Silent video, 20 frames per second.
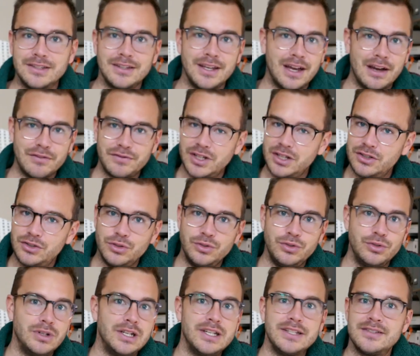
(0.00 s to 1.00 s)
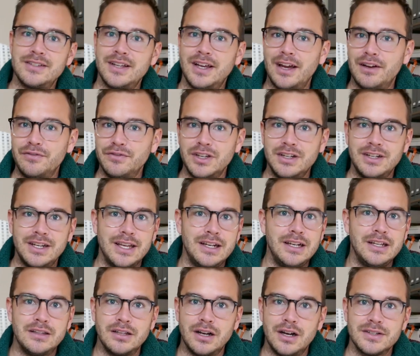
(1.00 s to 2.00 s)
They have their to do list, they have their
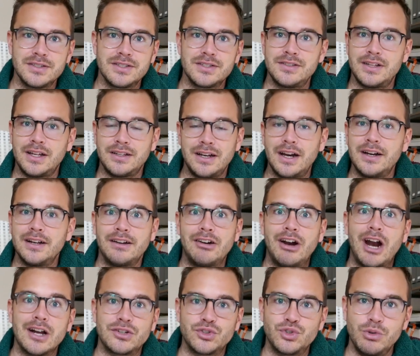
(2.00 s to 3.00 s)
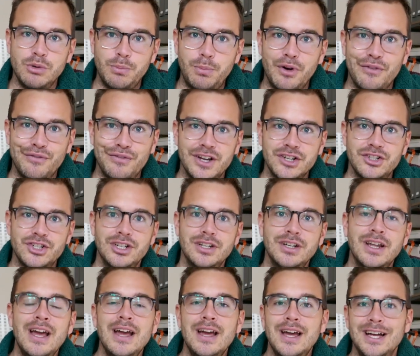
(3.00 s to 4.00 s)
daily tasks, that their actual profession,